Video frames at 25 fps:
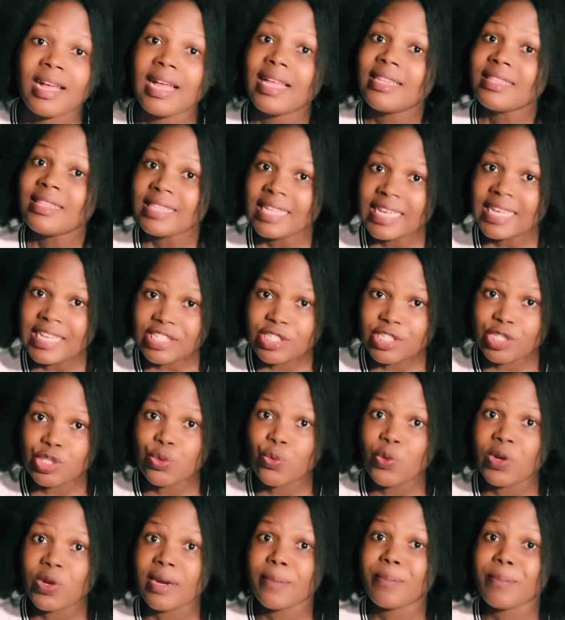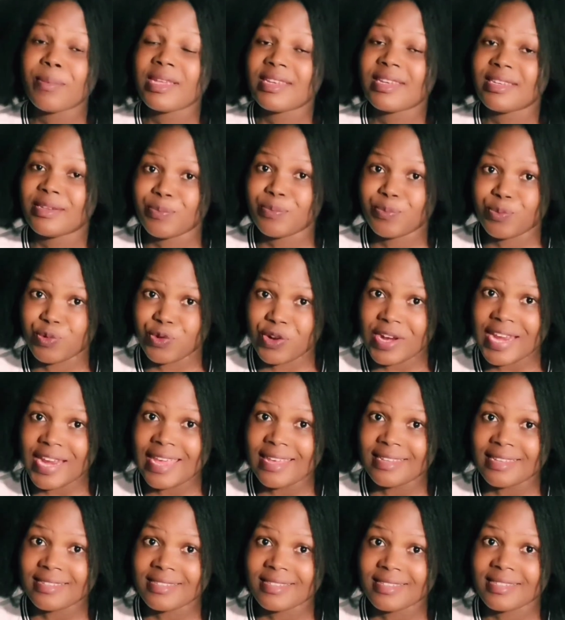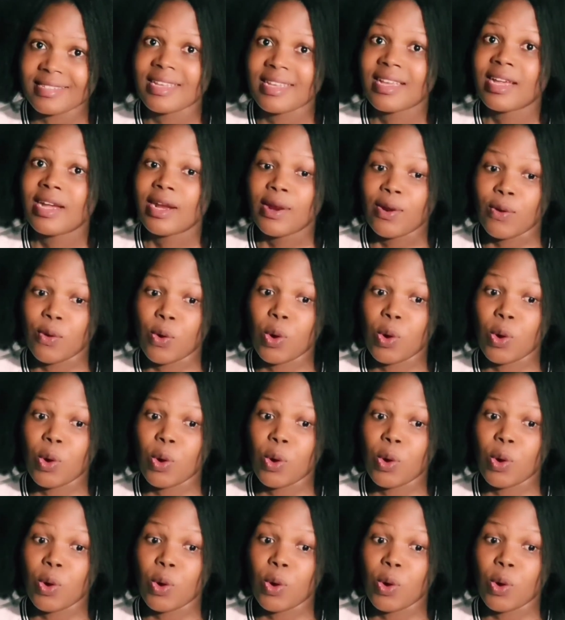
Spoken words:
Unless you want to be depressed